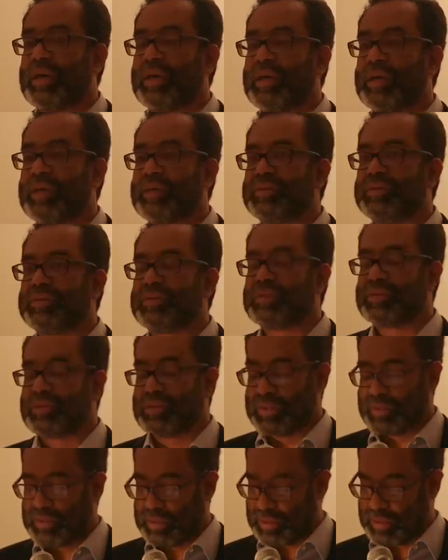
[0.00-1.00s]

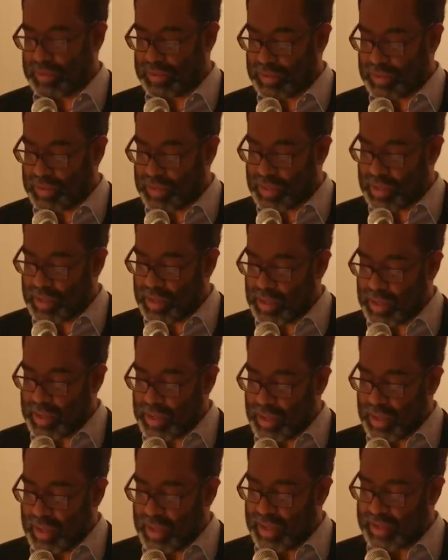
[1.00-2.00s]
is
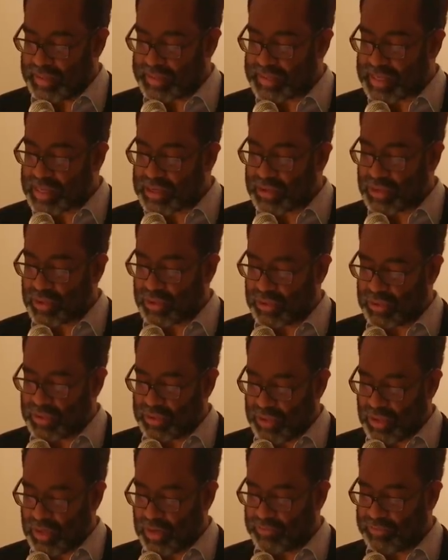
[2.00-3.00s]
a signal
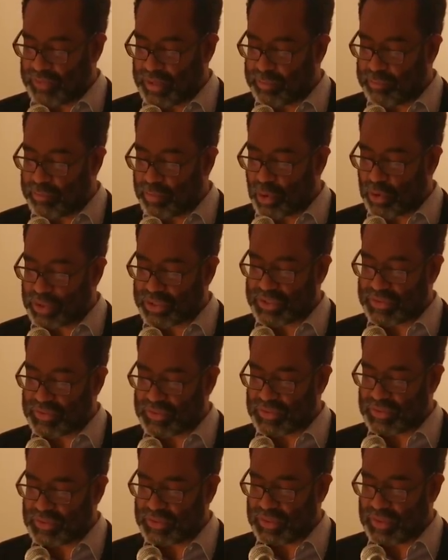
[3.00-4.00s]
of the
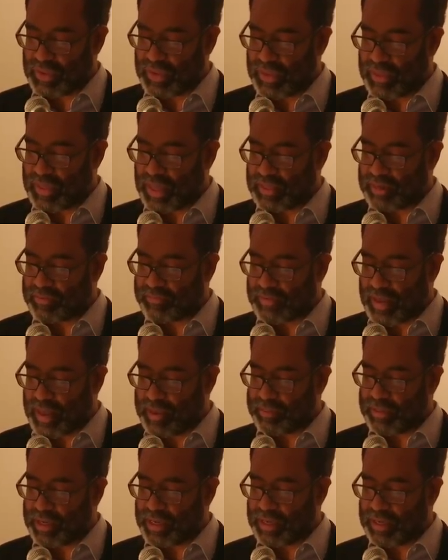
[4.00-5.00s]
importance that the
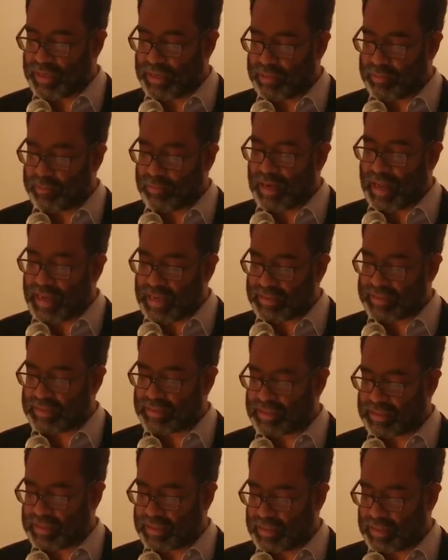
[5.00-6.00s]
family
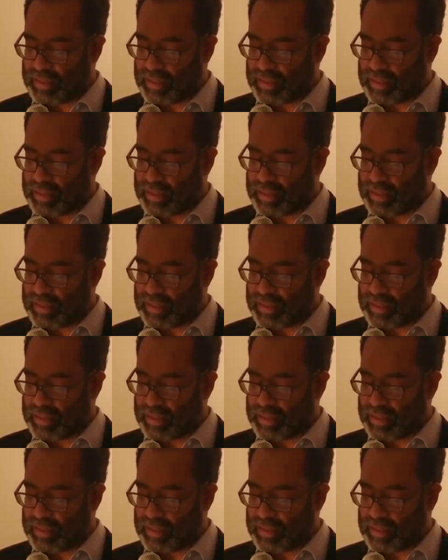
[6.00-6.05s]
placed